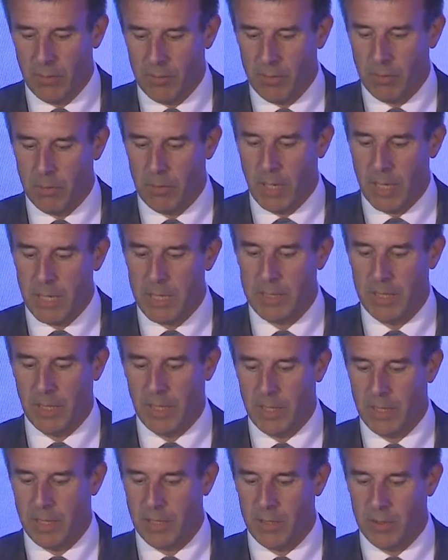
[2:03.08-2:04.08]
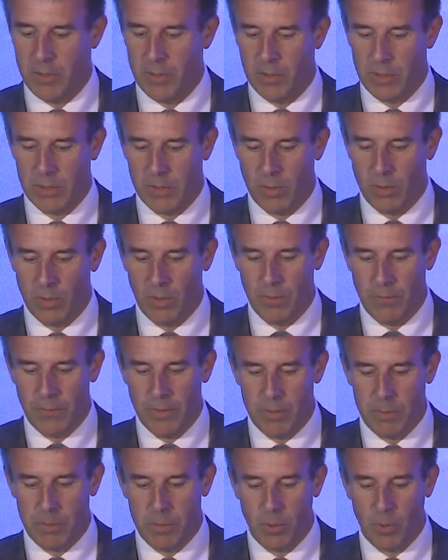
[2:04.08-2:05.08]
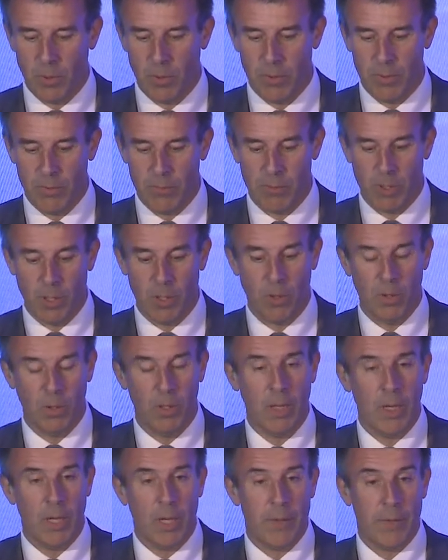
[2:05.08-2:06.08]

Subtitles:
reminder to us all of the important role